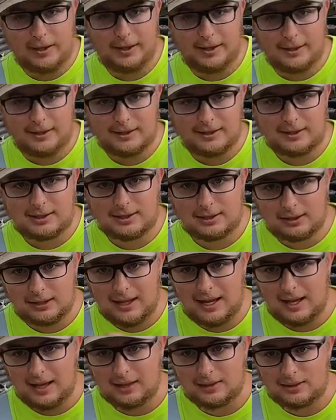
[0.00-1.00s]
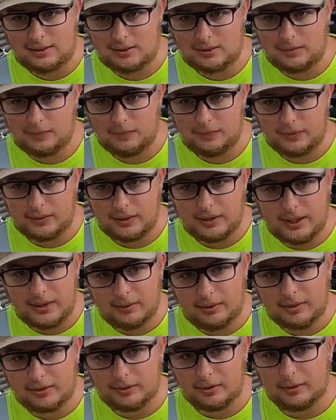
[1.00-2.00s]
it slacks, give
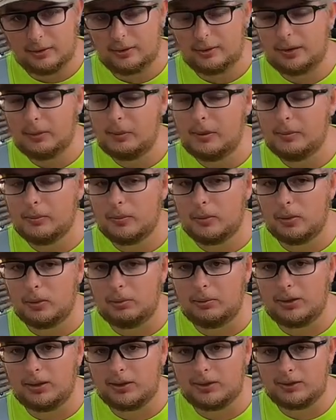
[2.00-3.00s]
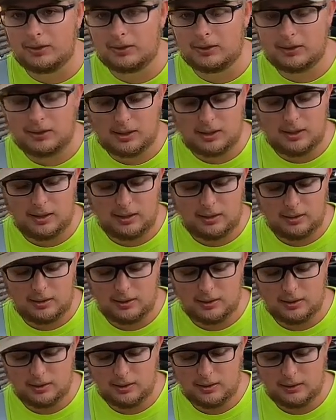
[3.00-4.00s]
it just a little bit more because
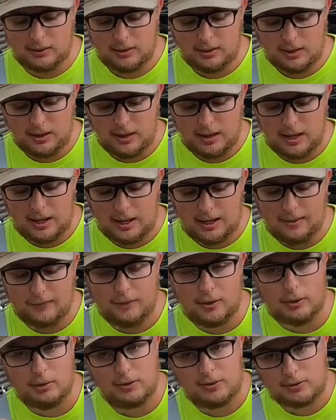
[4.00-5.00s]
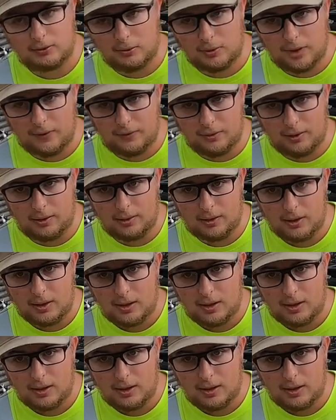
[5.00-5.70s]
uh, I have noticed whenever